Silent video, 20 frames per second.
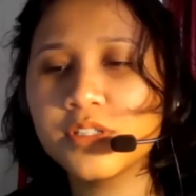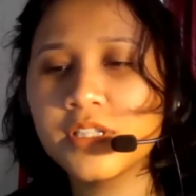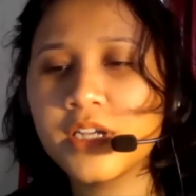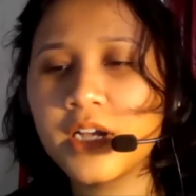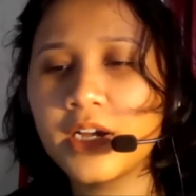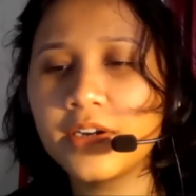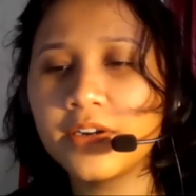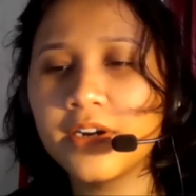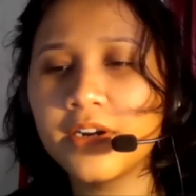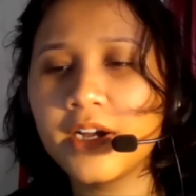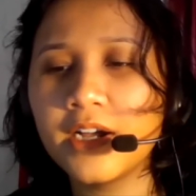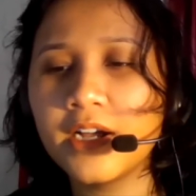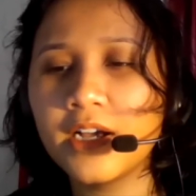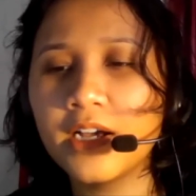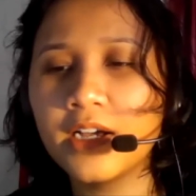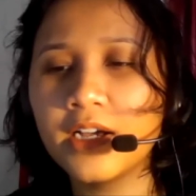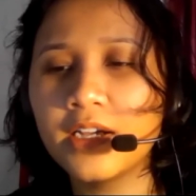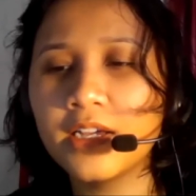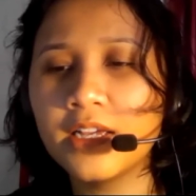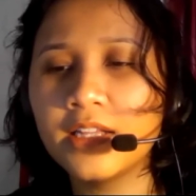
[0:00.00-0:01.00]

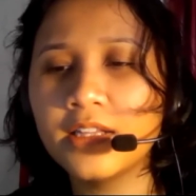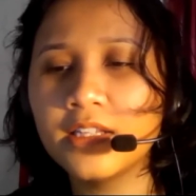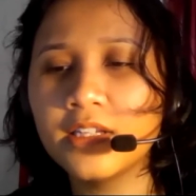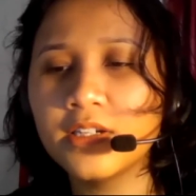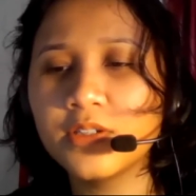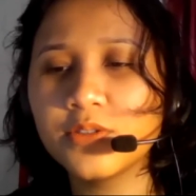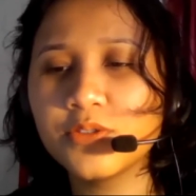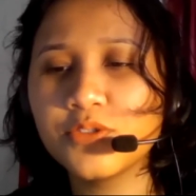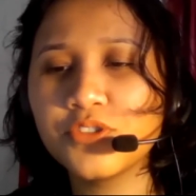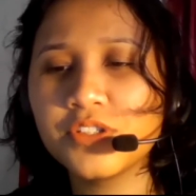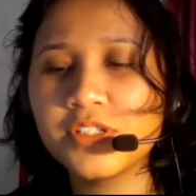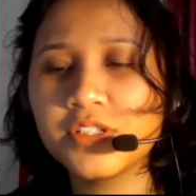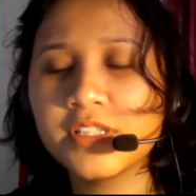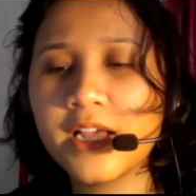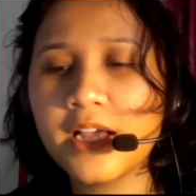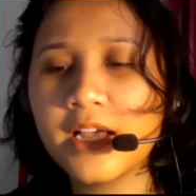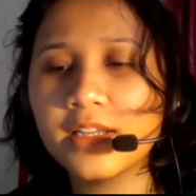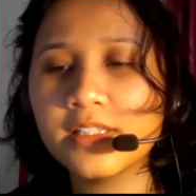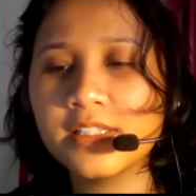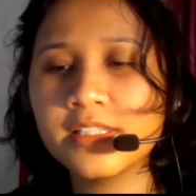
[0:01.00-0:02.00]
Sarah. Hello,
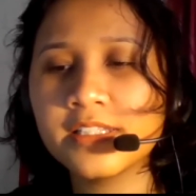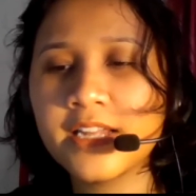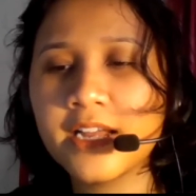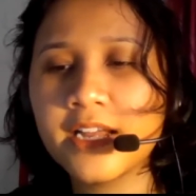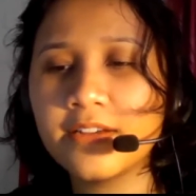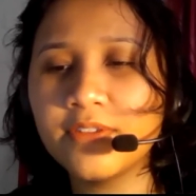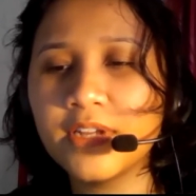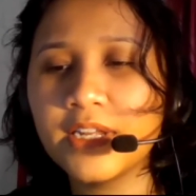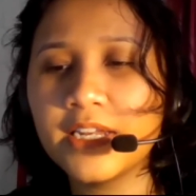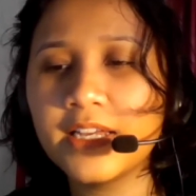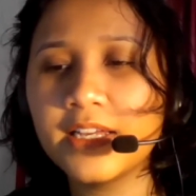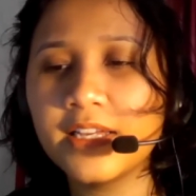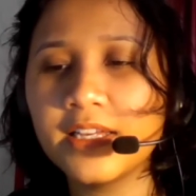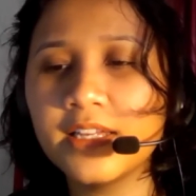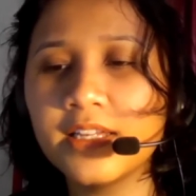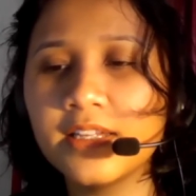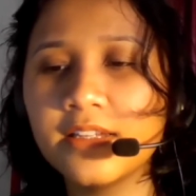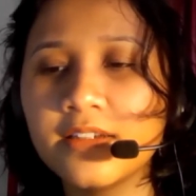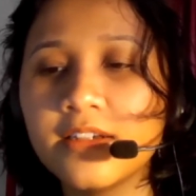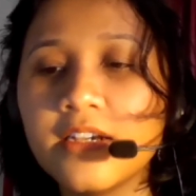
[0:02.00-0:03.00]

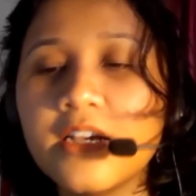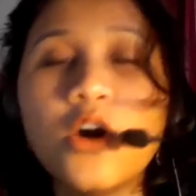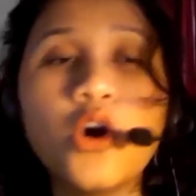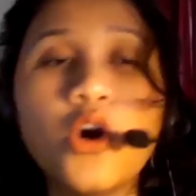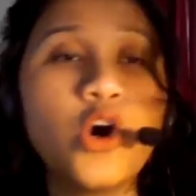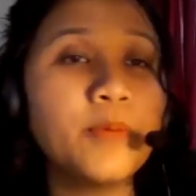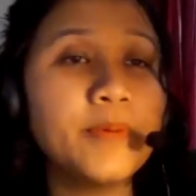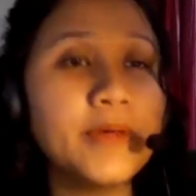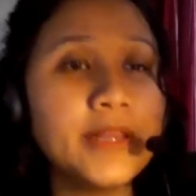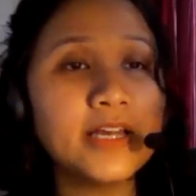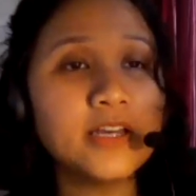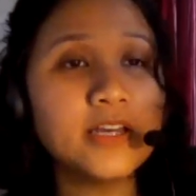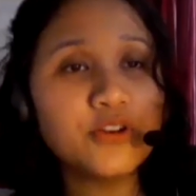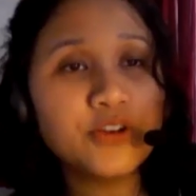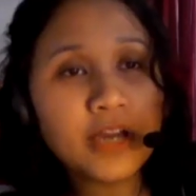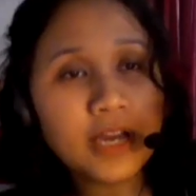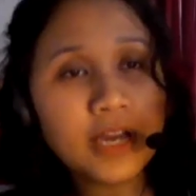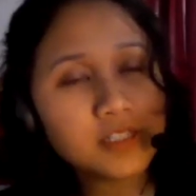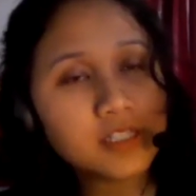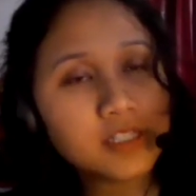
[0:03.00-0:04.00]
Stephanie. Hoping that
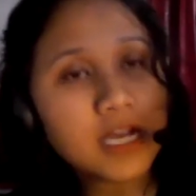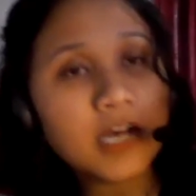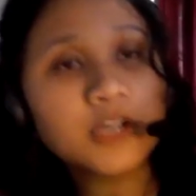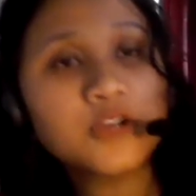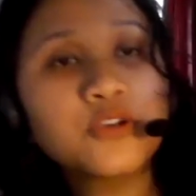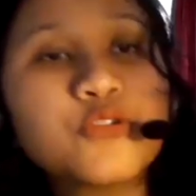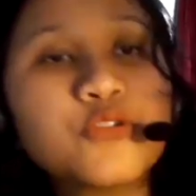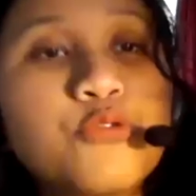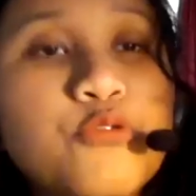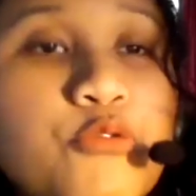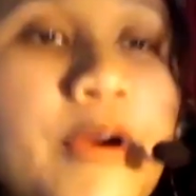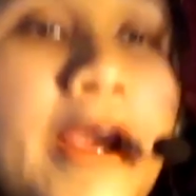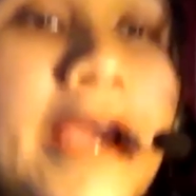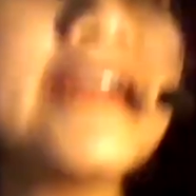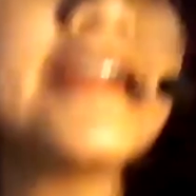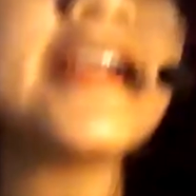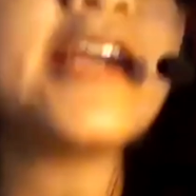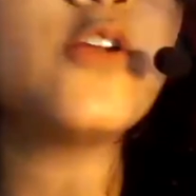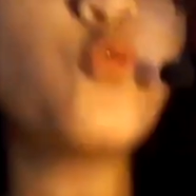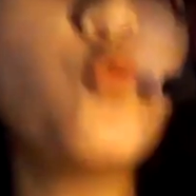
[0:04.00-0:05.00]
you guys are great